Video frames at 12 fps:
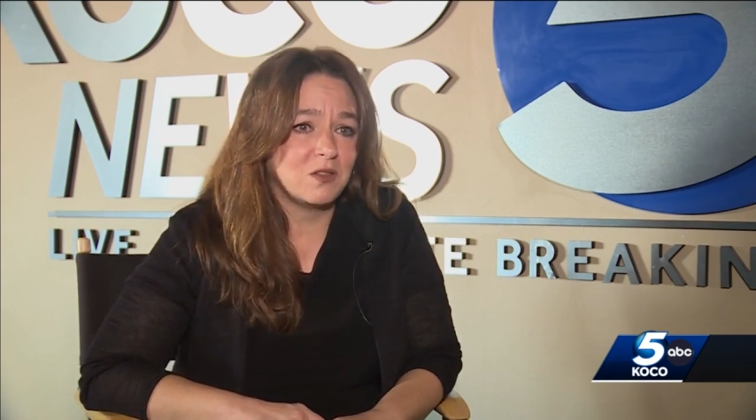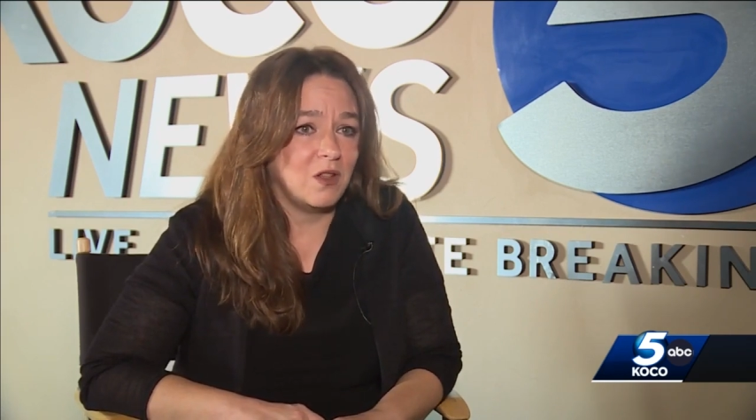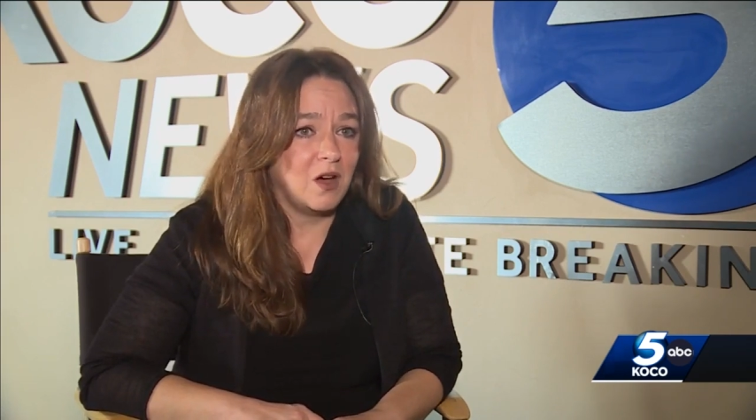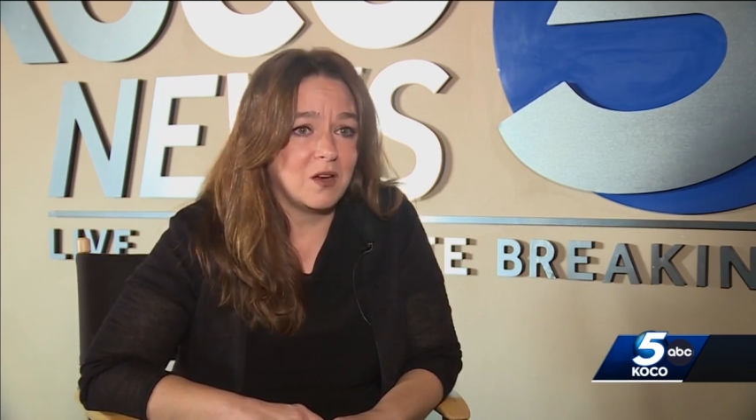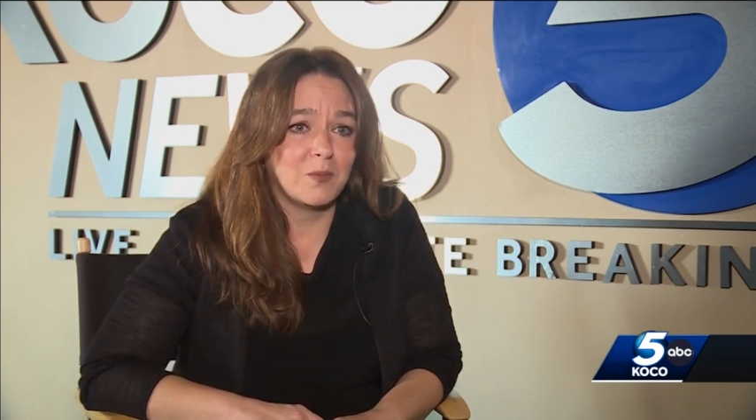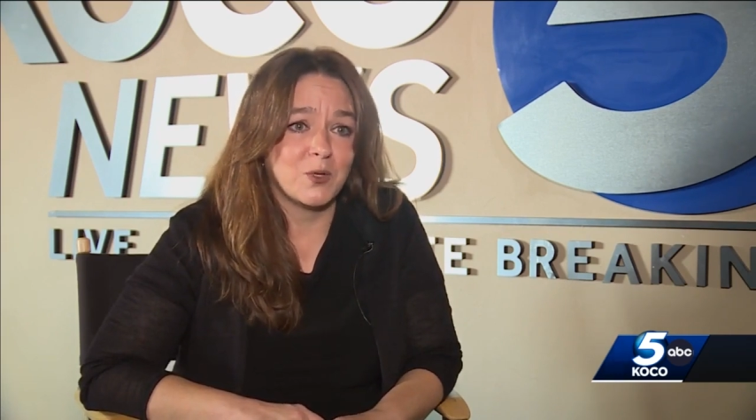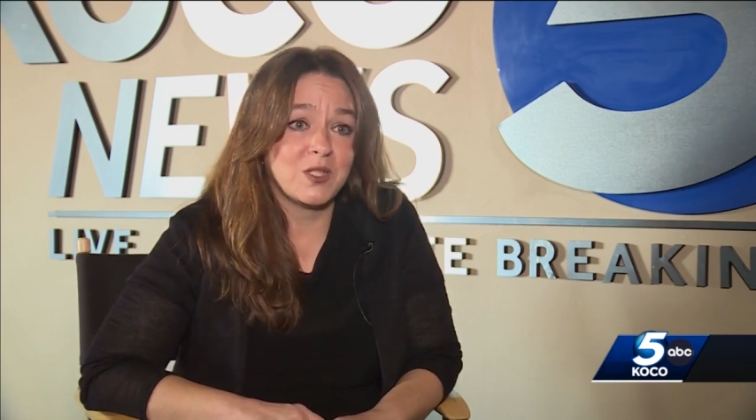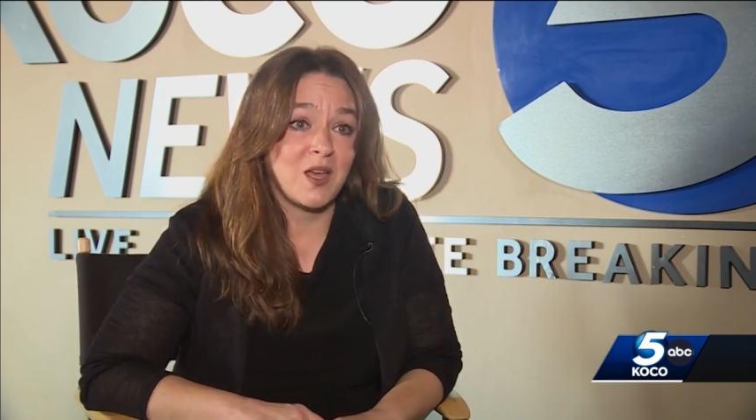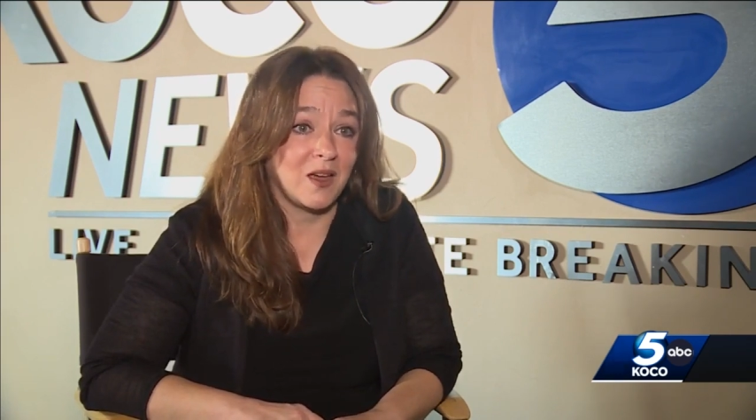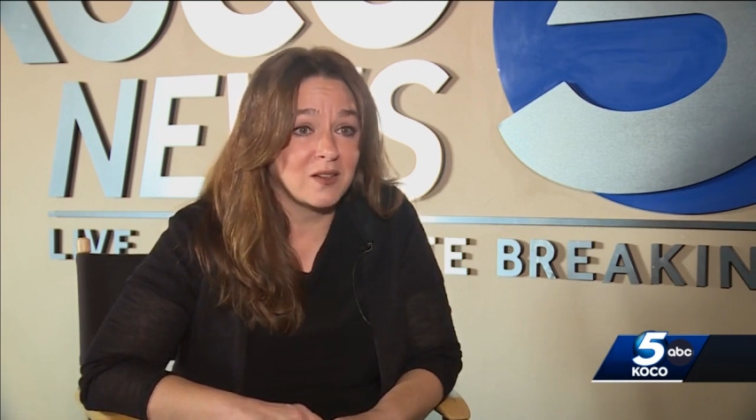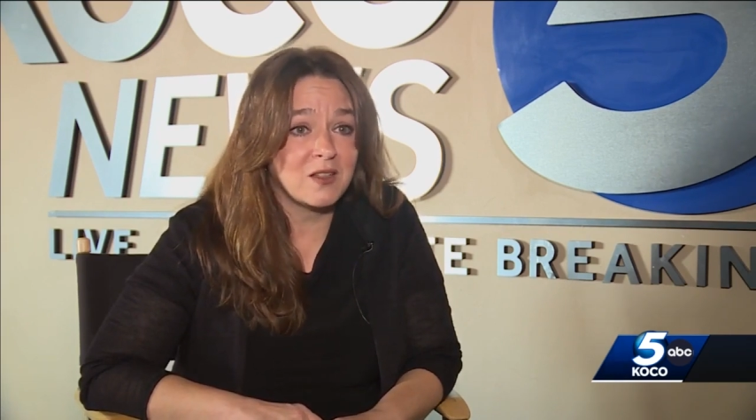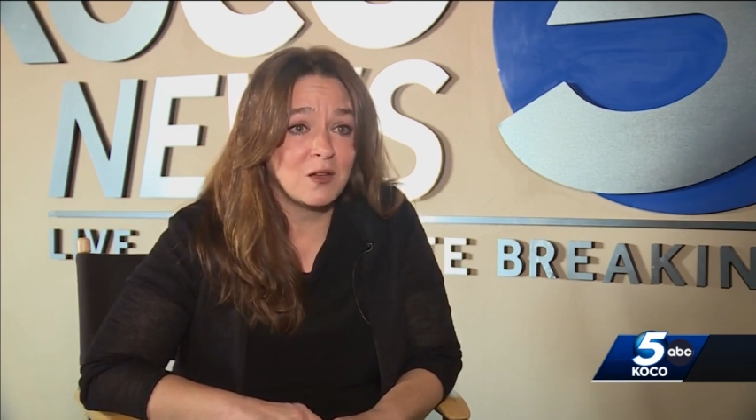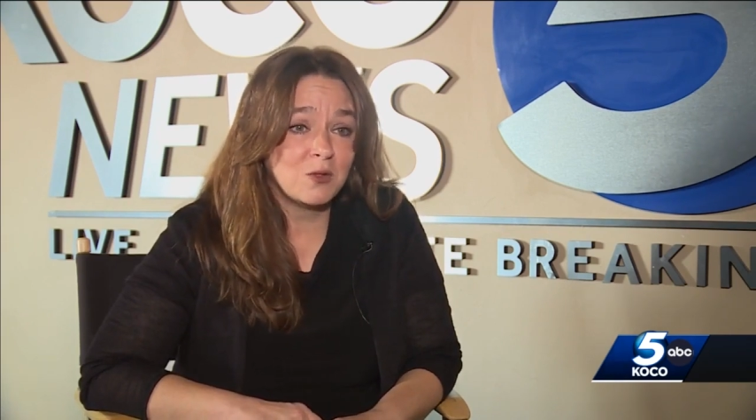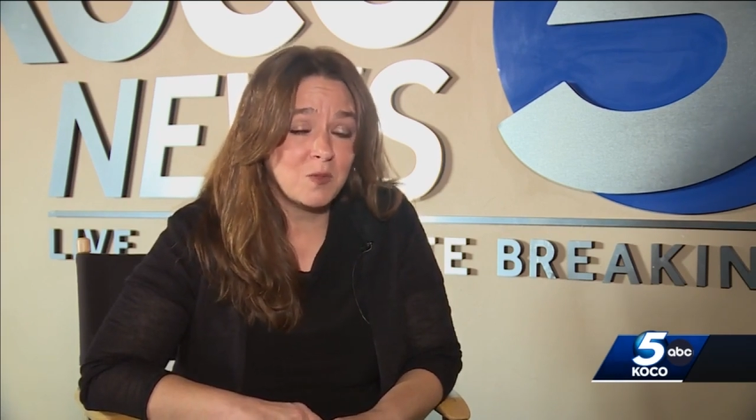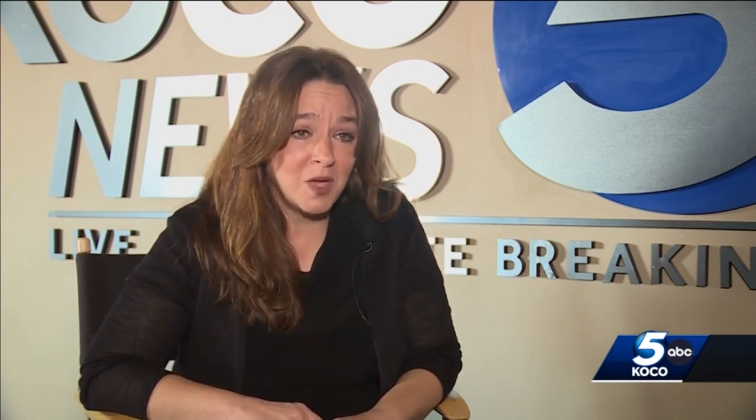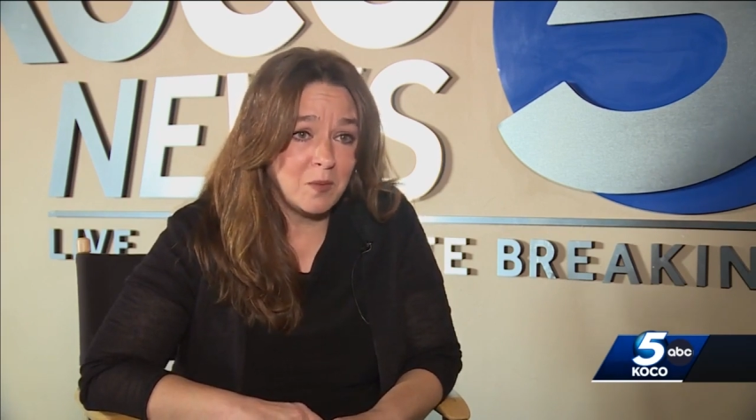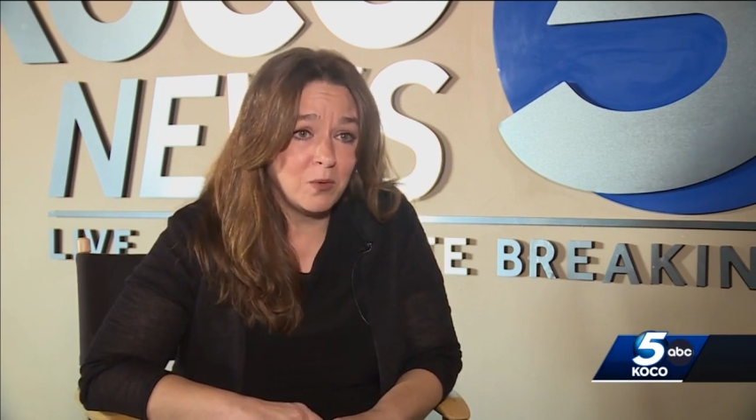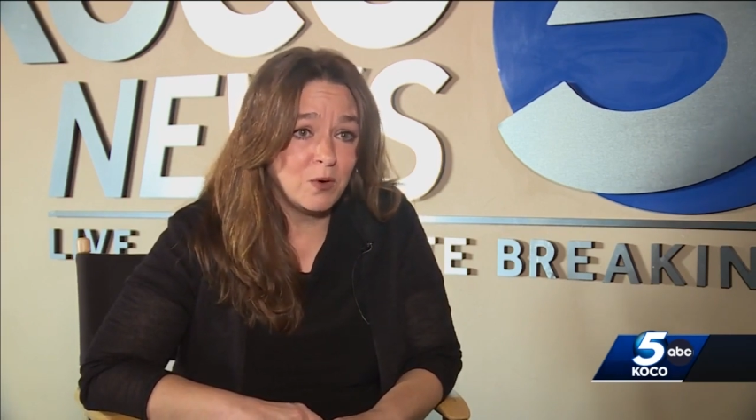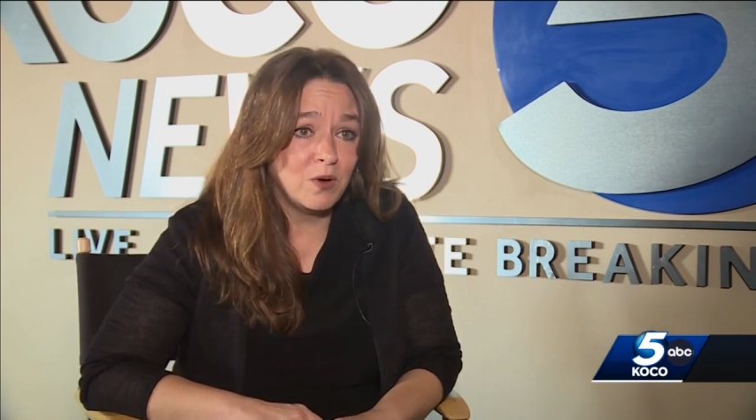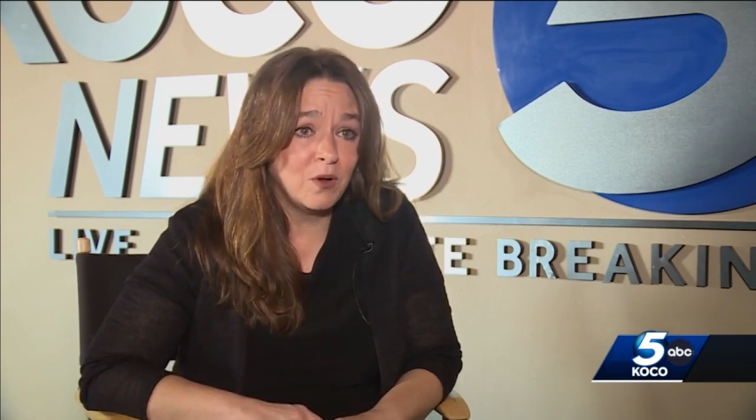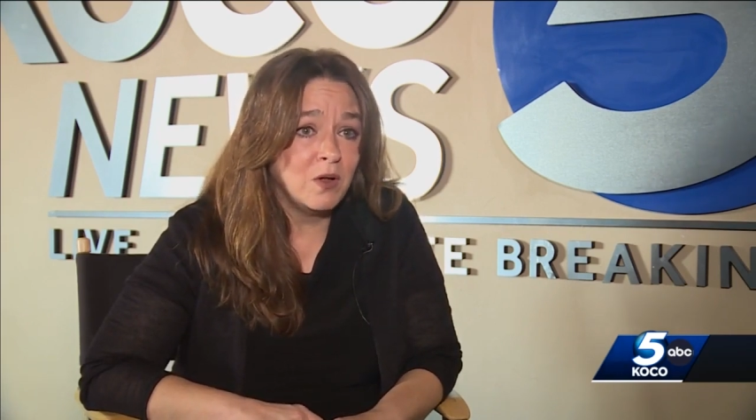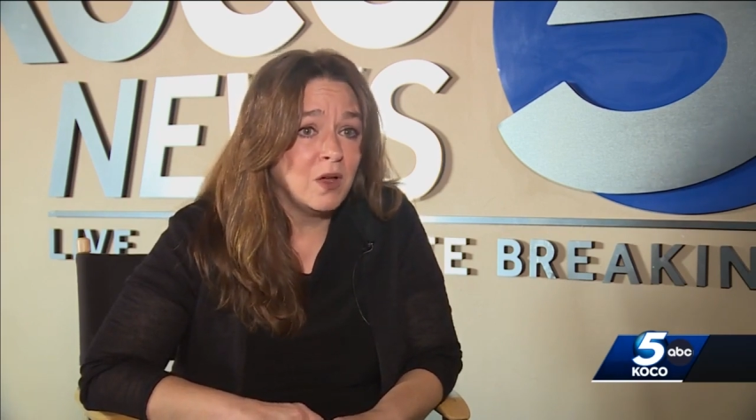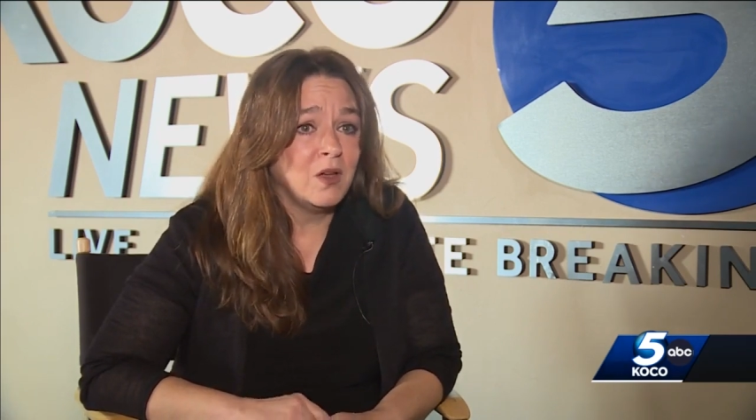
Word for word: law to protect those people.